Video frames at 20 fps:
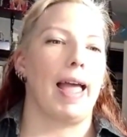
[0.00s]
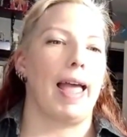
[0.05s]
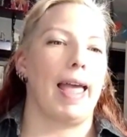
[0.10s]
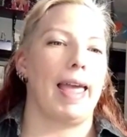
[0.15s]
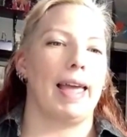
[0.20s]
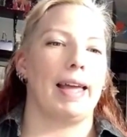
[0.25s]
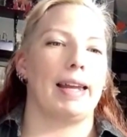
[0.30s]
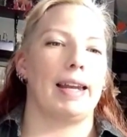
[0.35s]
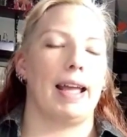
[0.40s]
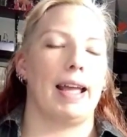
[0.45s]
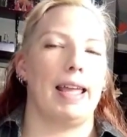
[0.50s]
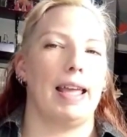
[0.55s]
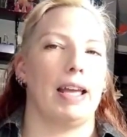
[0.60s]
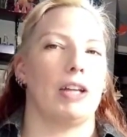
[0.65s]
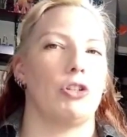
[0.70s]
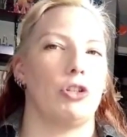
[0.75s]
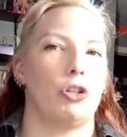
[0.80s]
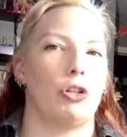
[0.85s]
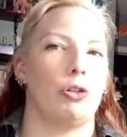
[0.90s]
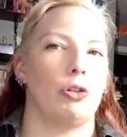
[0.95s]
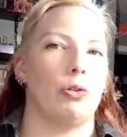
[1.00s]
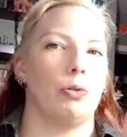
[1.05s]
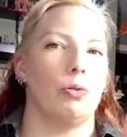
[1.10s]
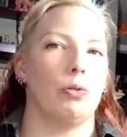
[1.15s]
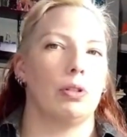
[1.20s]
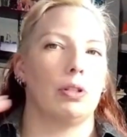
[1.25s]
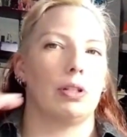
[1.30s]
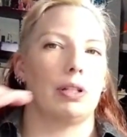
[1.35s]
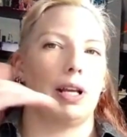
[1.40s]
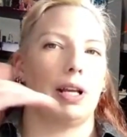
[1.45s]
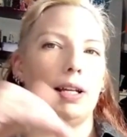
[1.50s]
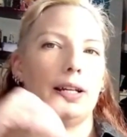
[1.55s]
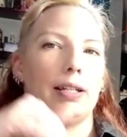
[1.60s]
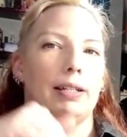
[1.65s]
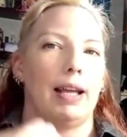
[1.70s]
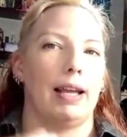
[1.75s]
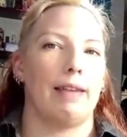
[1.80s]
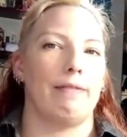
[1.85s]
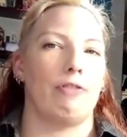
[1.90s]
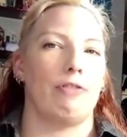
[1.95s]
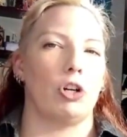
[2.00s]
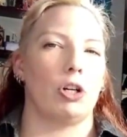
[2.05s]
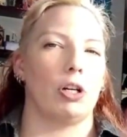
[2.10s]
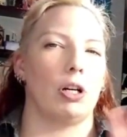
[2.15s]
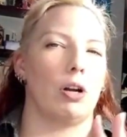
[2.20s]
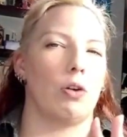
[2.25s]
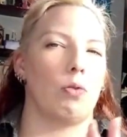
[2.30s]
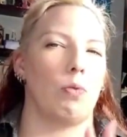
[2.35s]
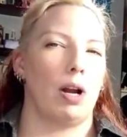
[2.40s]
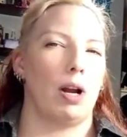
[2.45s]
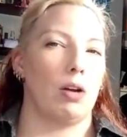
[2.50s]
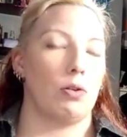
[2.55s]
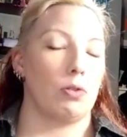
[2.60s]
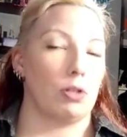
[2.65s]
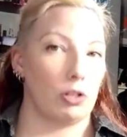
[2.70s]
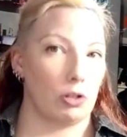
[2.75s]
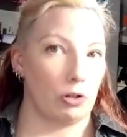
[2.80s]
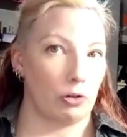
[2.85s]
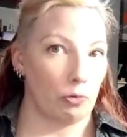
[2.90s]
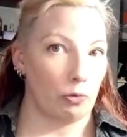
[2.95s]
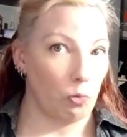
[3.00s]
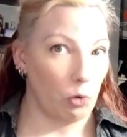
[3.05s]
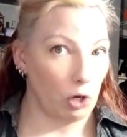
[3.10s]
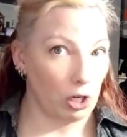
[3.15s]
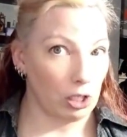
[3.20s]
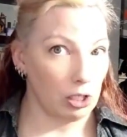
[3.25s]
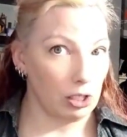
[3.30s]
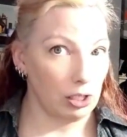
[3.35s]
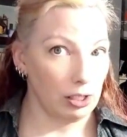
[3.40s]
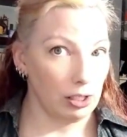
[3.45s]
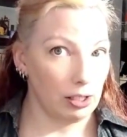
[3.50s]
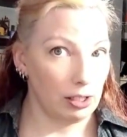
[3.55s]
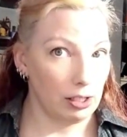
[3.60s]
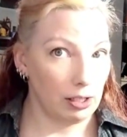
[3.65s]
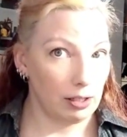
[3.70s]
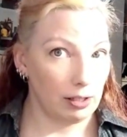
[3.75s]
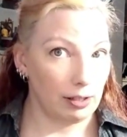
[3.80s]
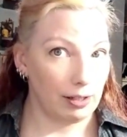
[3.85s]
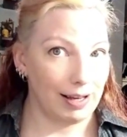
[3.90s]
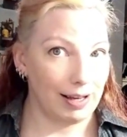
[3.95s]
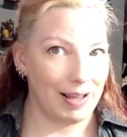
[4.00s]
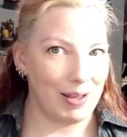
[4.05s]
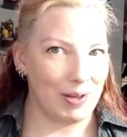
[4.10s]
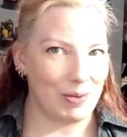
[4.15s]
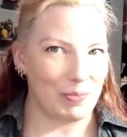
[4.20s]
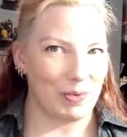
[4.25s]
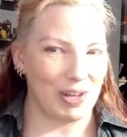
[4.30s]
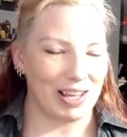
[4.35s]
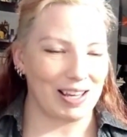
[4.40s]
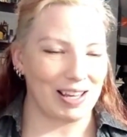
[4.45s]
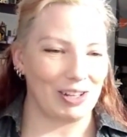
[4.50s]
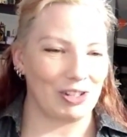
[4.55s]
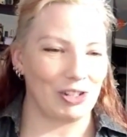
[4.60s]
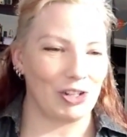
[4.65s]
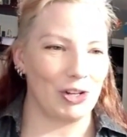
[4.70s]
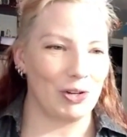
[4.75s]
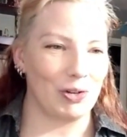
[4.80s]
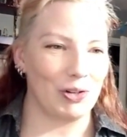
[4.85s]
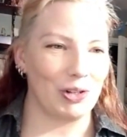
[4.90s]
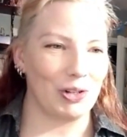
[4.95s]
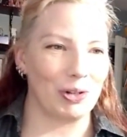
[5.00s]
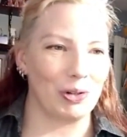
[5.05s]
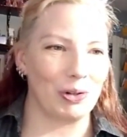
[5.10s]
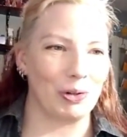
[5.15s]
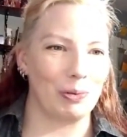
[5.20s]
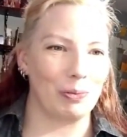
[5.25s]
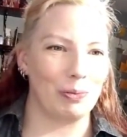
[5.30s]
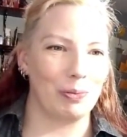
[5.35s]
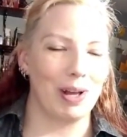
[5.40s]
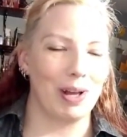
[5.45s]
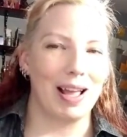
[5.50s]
and I had to kind of divert around certain words because YouTube